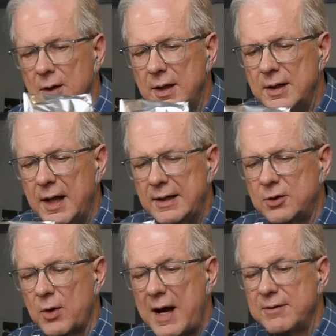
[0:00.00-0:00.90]
and, and
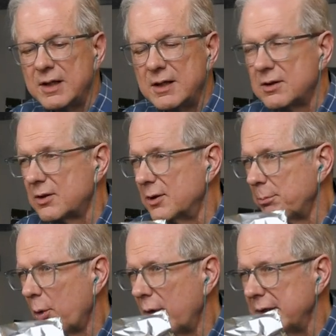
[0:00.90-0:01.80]
driving the
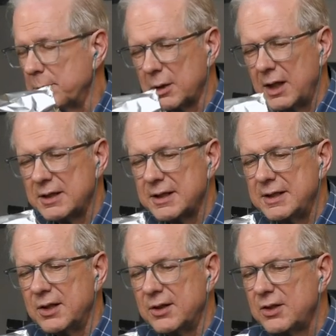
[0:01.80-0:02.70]
point bluntly
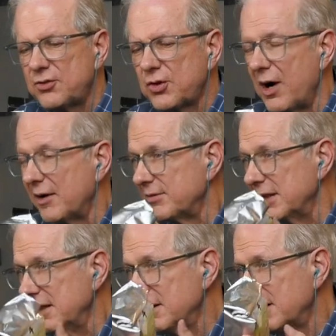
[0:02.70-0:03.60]
to this coffee